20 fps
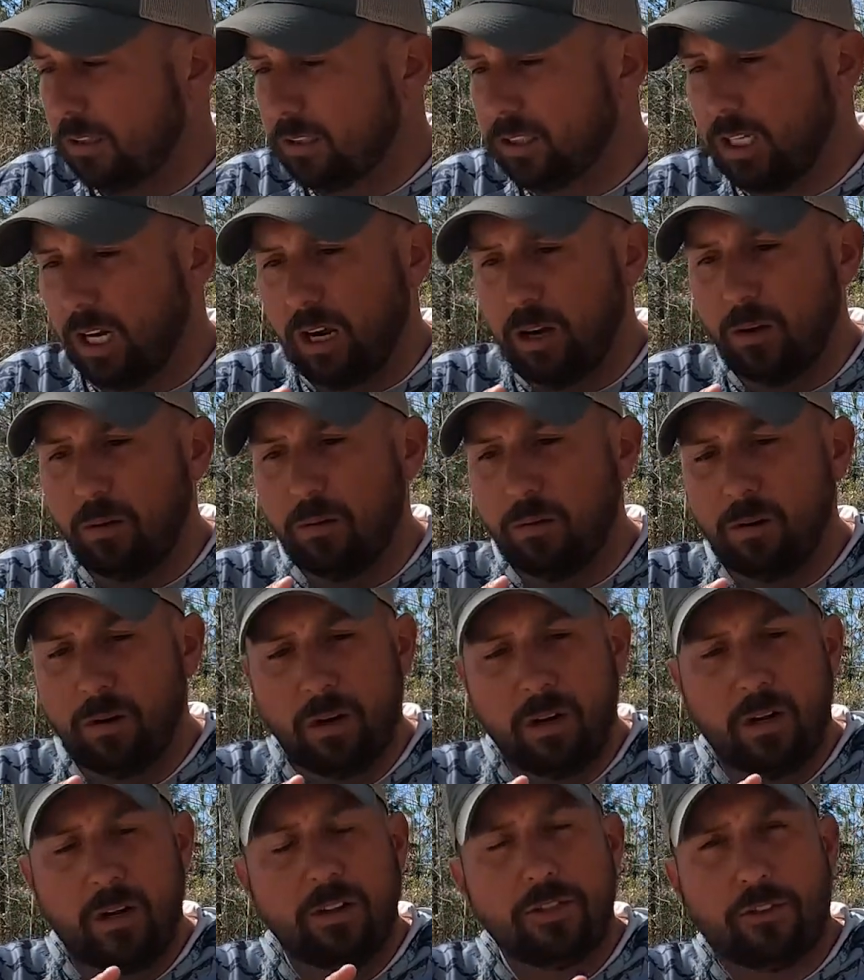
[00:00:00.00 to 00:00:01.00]
So
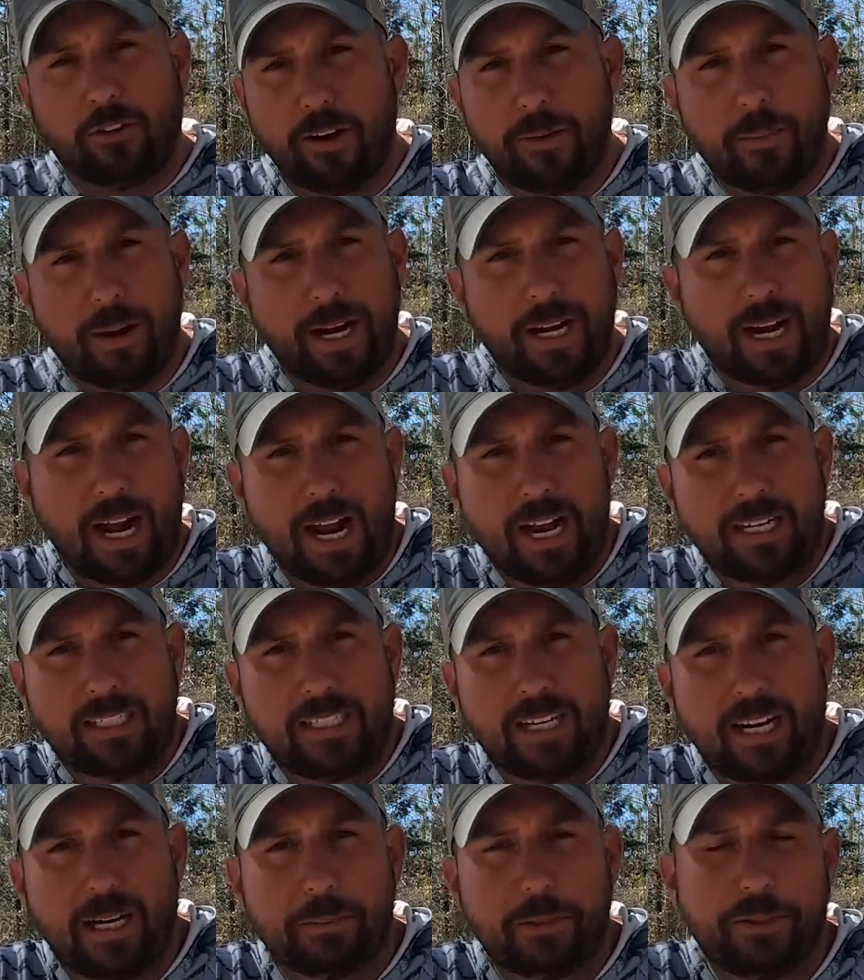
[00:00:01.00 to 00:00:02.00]
three main line
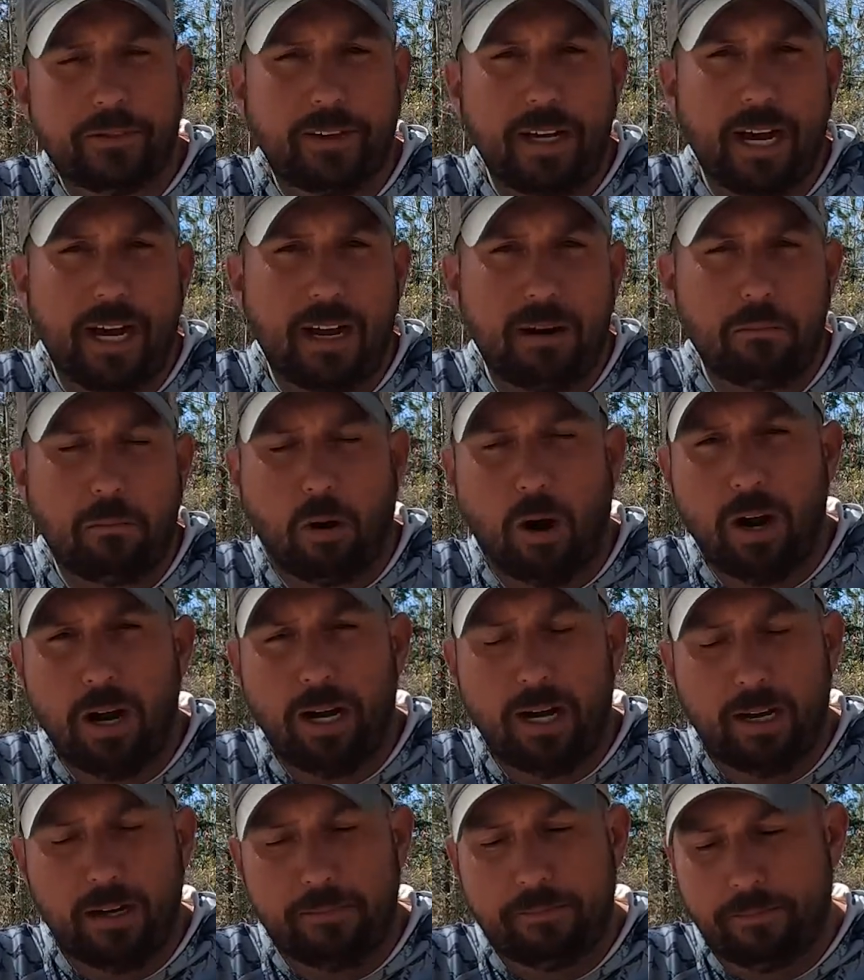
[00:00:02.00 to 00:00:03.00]
types. You've got
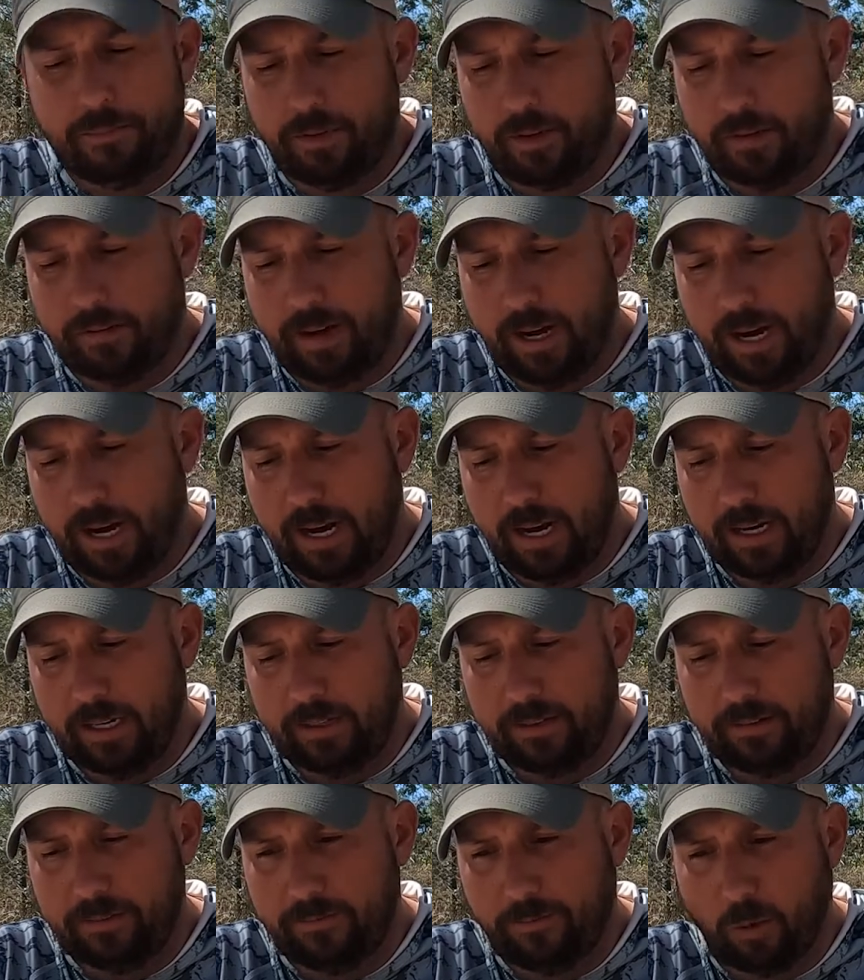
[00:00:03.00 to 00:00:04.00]
braid, you've got
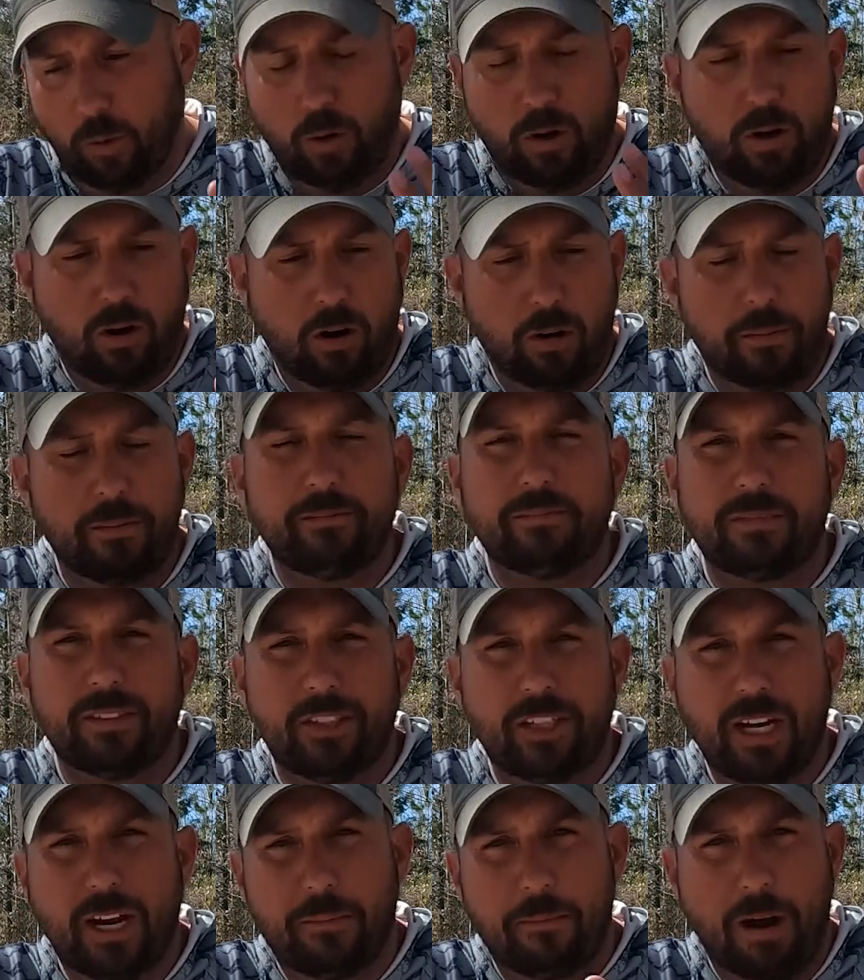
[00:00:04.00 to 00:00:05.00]
fluorocarbon,
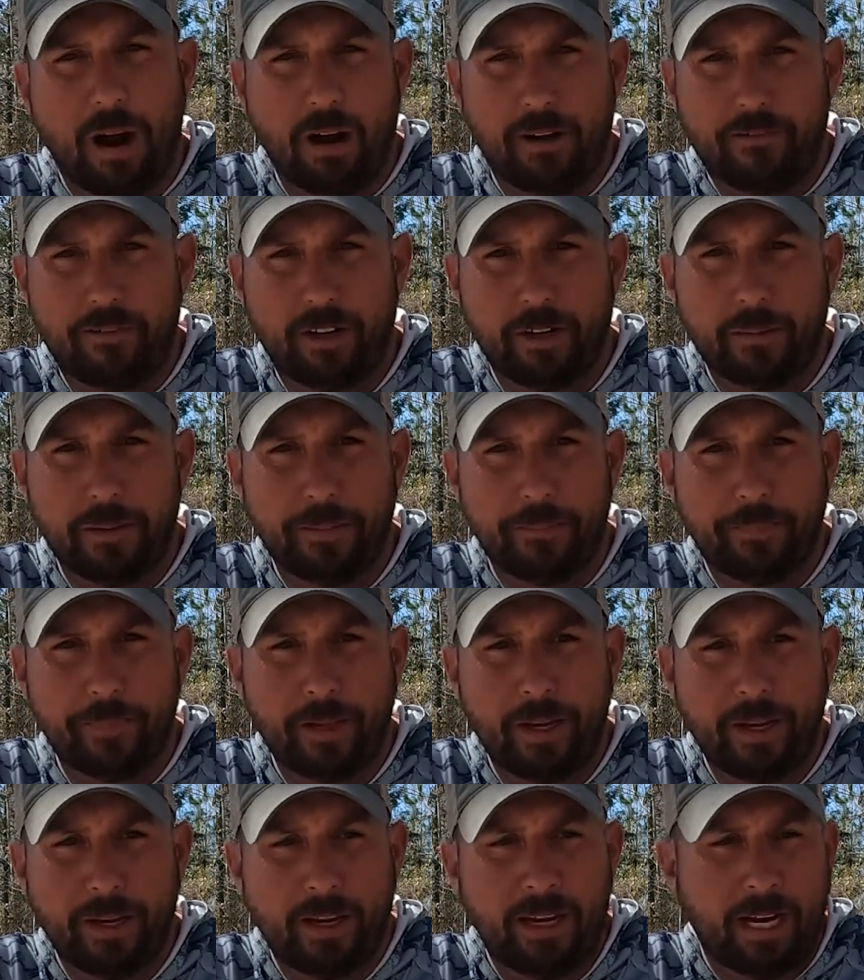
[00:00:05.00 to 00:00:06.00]
you got monofilament,
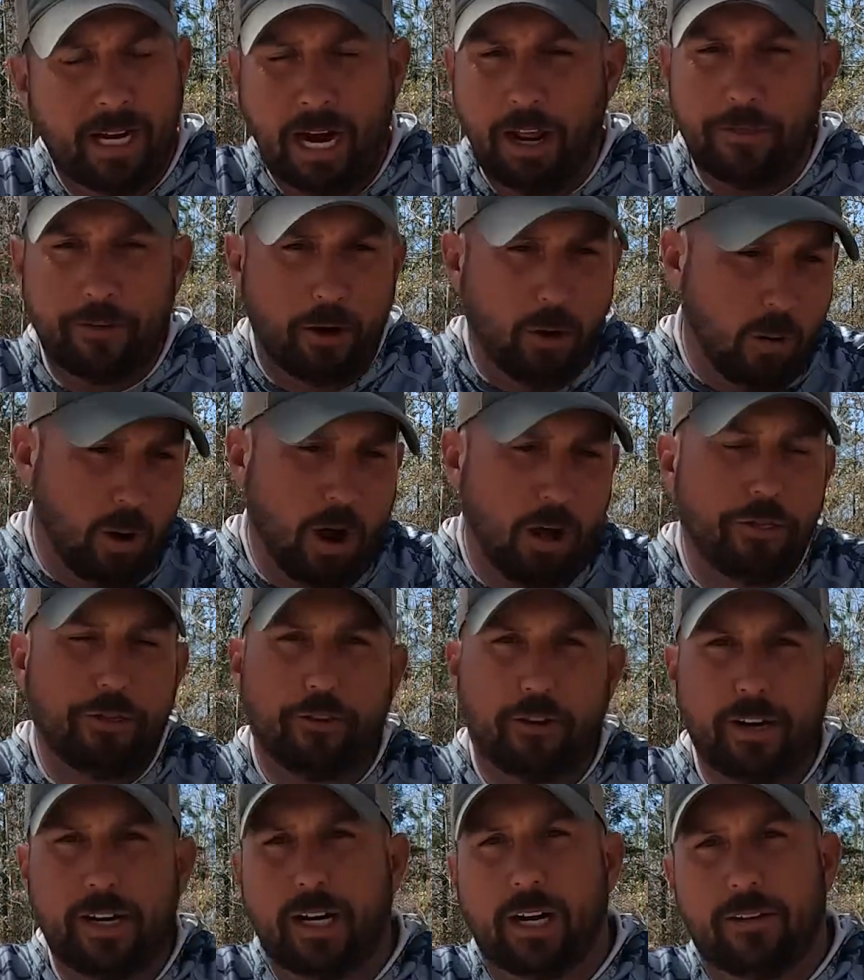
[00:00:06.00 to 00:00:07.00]
and I throw all
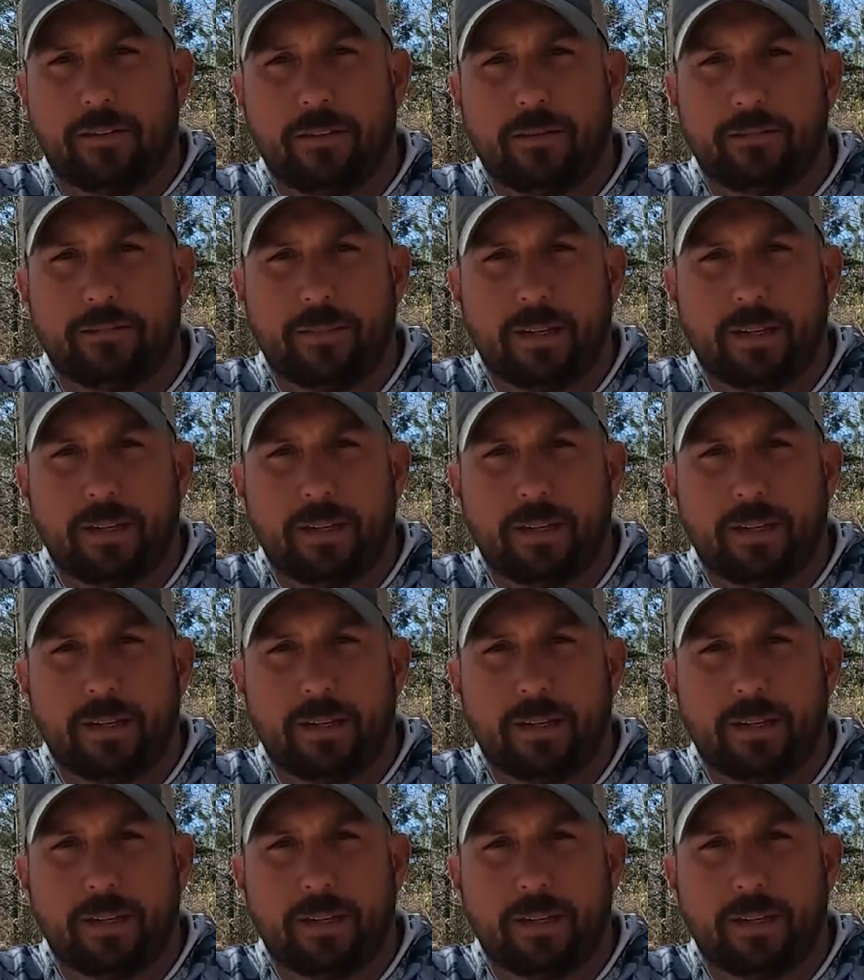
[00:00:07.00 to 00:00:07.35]
three of them.